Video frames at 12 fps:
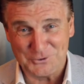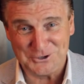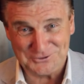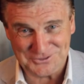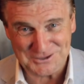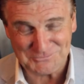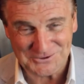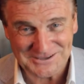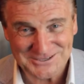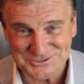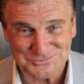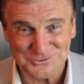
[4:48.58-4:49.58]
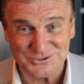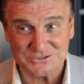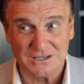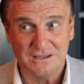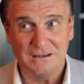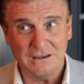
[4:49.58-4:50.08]
what do you think my answer
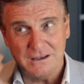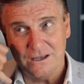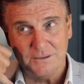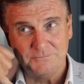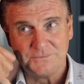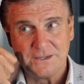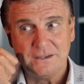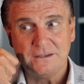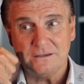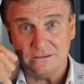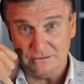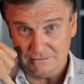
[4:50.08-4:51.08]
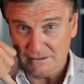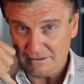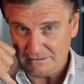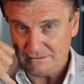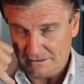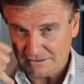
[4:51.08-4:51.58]
was? Um,
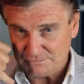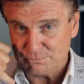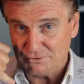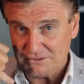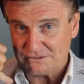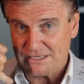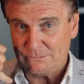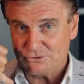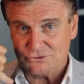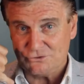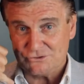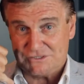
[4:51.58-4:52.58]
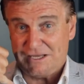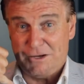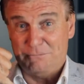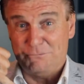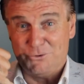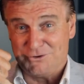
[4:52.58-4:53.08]
yes, please come on Tuesday.
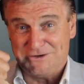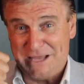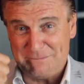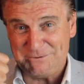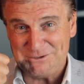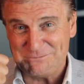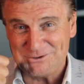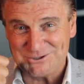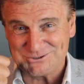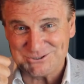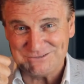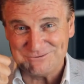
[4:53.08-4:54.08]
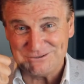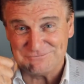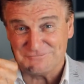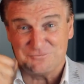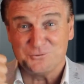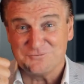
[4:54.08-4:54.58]
I'm more than happy to be on TV
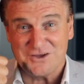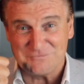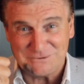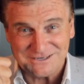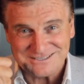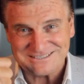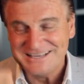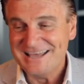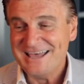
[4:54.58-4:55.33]
for four or five minutes.